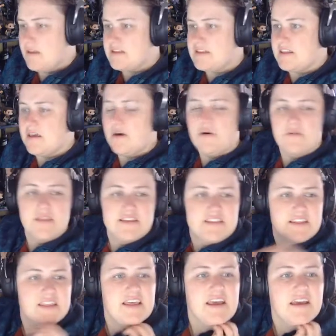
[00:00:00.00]
Oh, that's the
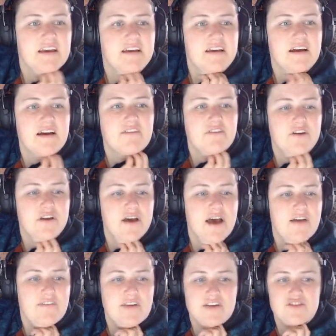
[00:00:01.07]
thing. I've got to
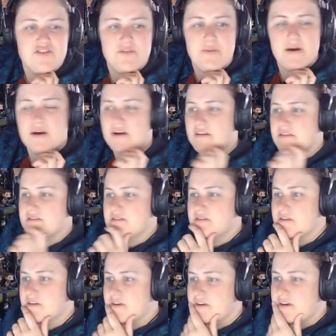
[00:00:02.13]
have extra paths.
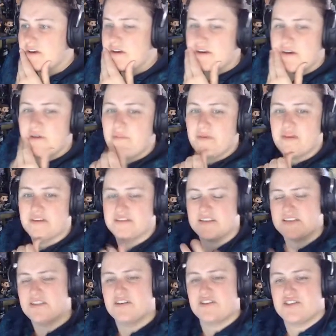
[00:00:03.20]
Because
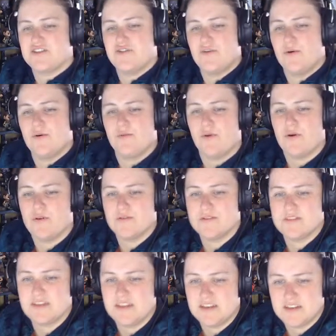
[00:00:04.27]
it's not just 4
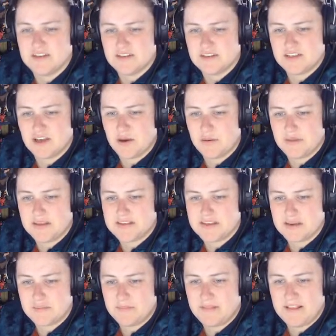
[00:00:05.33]
roads in Tussoa, there's
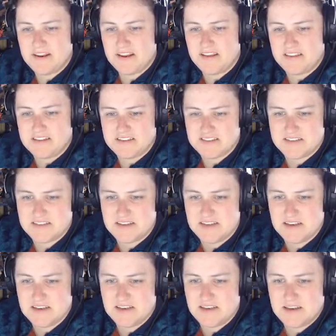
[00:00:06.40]
like plenty others.
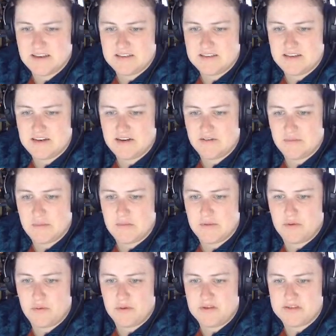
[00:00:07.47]
I need to remember
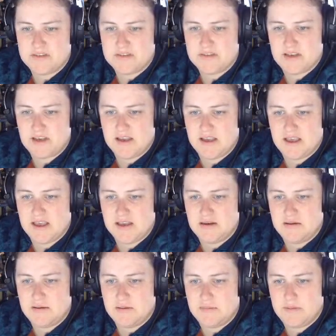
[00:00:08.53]
the ones I had
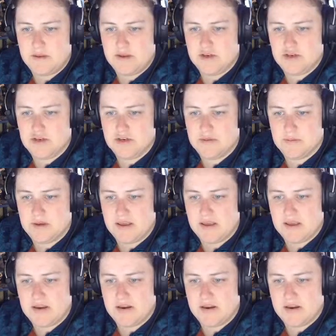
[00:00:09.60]
pictured in my head.